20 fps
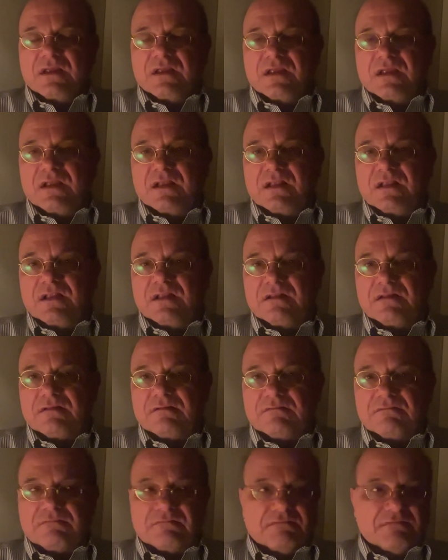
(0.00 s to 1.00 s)
and
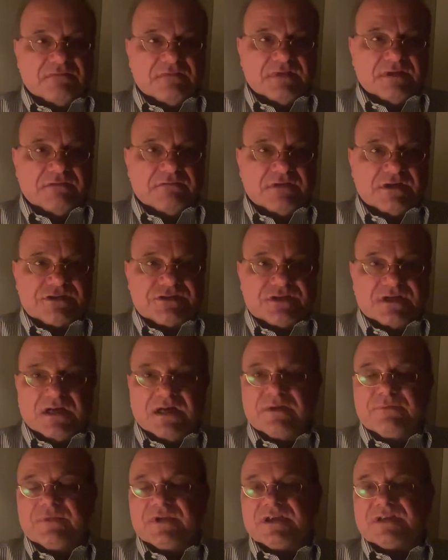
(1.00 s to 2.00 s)
then the Russian
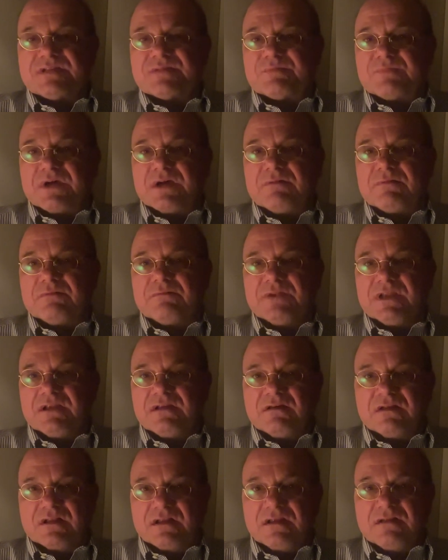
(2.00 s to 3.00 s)
army is probably
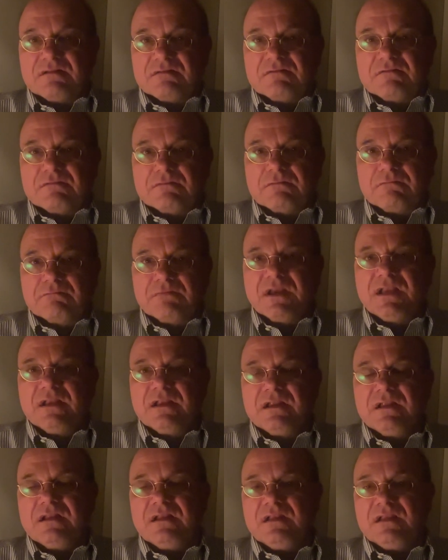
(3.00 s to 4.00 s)
going to win
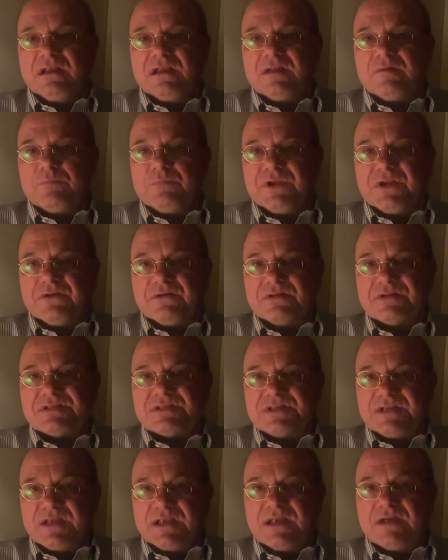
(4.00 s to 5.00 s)
in the end because
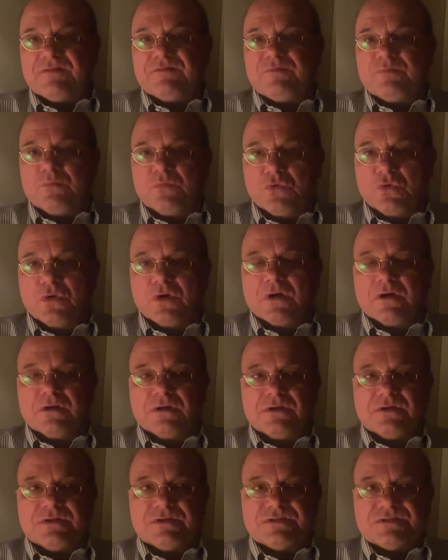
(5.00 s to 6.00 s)
they have more
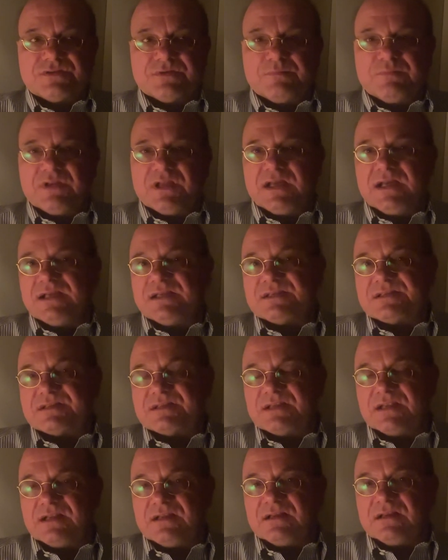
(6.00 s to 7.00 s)
supplies
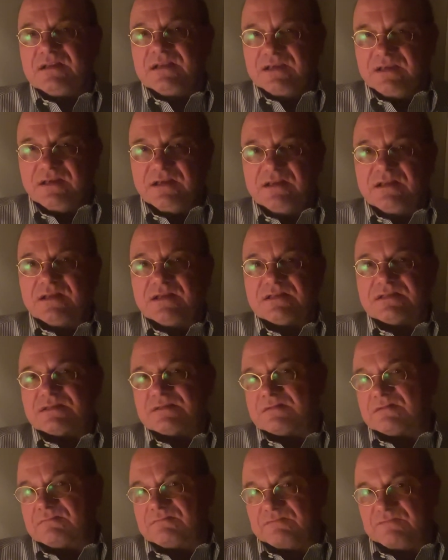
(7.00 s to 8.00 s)
than he
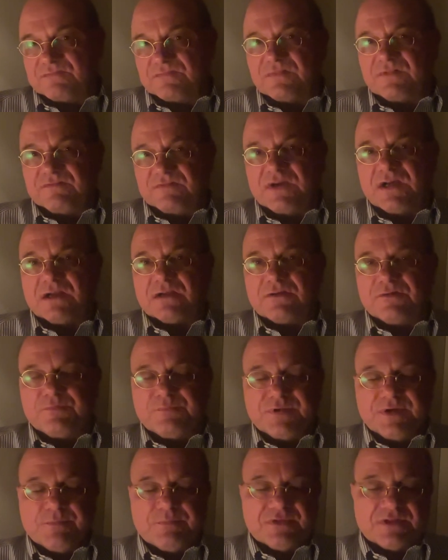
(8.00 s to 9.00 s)
does. The Wagner
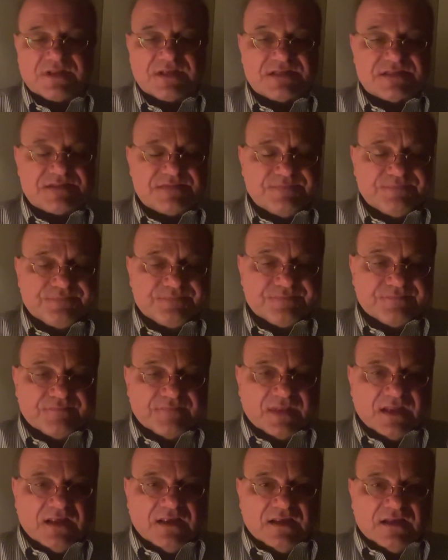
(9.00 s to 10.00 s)
people does.
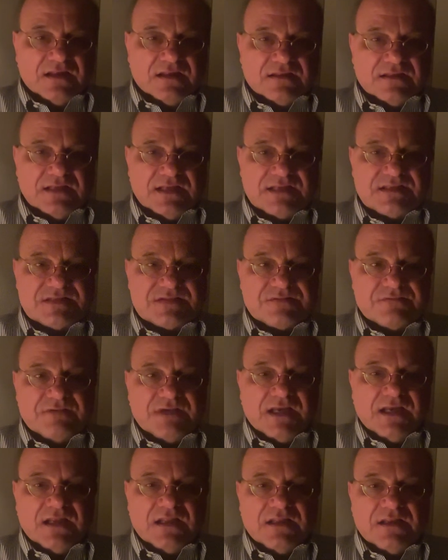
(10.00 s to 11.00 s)
That's the
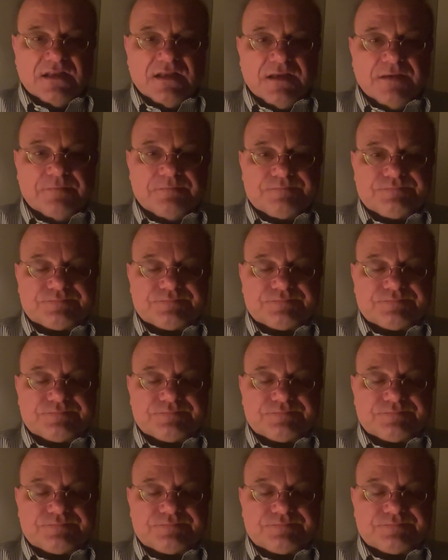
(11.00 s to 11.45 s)
reality.